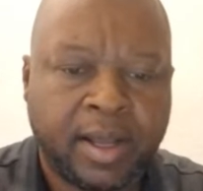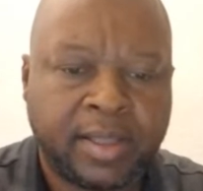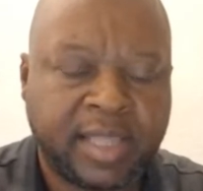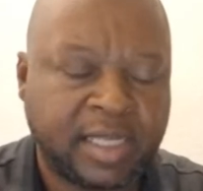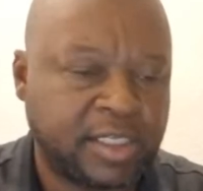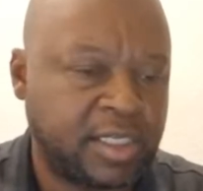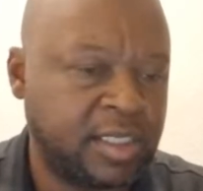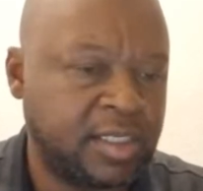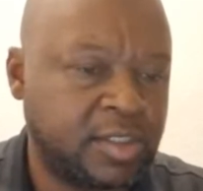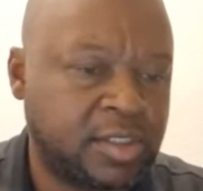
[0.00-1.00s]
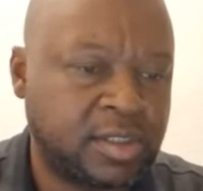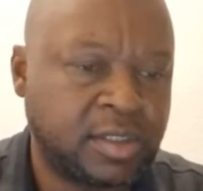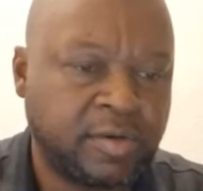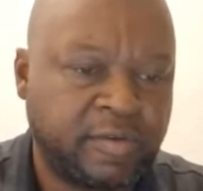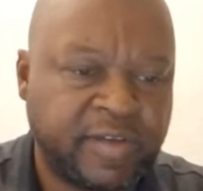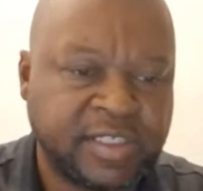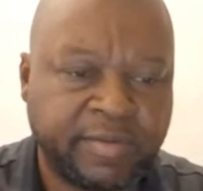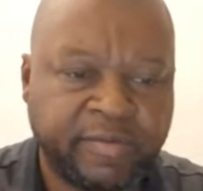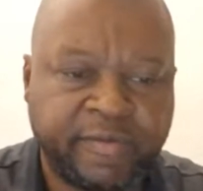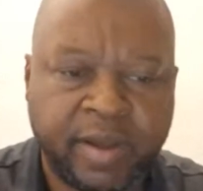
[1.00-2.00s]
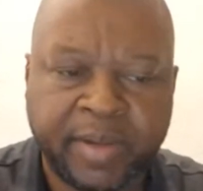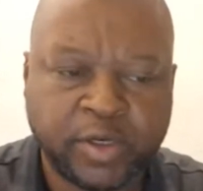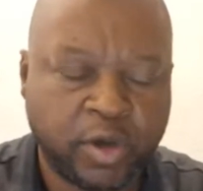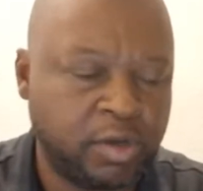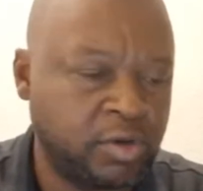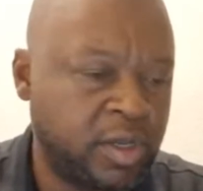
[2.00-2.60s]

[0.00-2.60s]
that he is facing mental